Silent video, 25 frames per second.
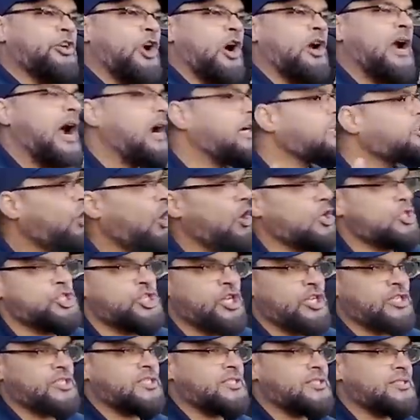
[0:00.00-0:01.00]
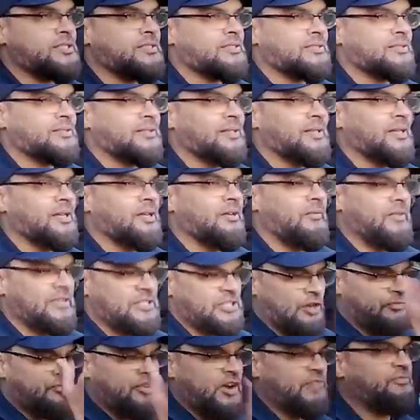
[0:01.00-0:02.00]
you are unconscious.
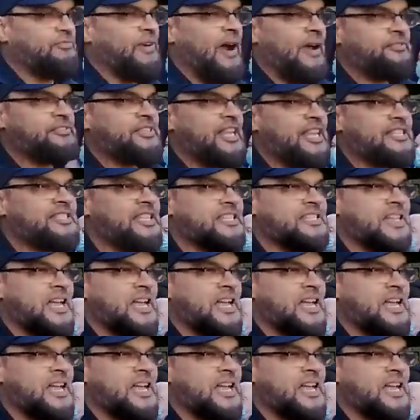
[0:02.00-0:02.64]
Which of your five senses